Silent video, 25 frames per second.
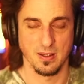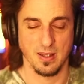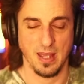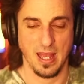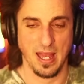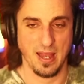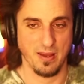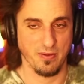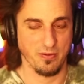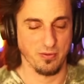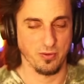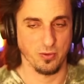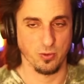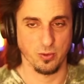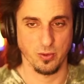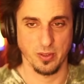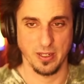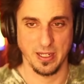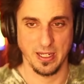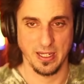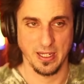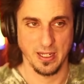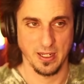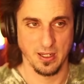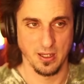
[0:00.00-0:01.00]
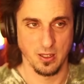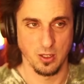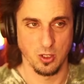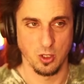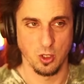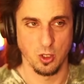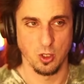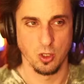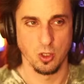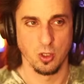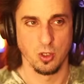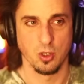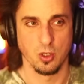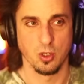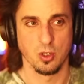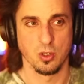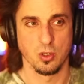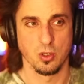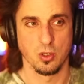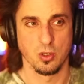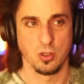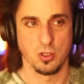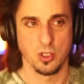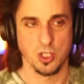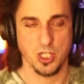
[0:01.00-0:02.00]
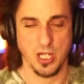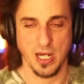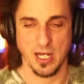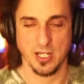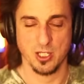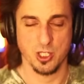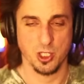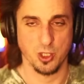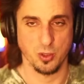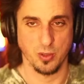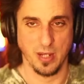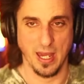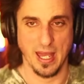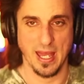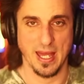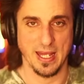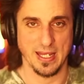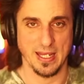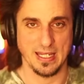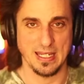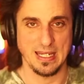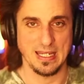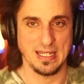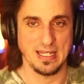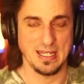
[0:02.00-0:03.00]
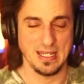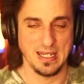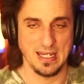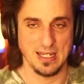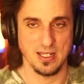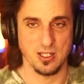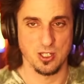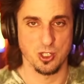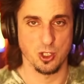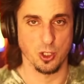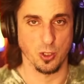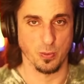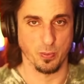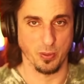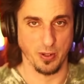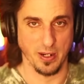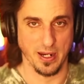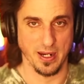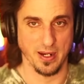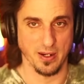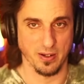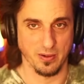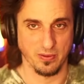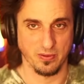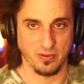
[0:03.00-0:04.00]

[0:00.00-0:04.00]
Every chance you get, he needs your prayers.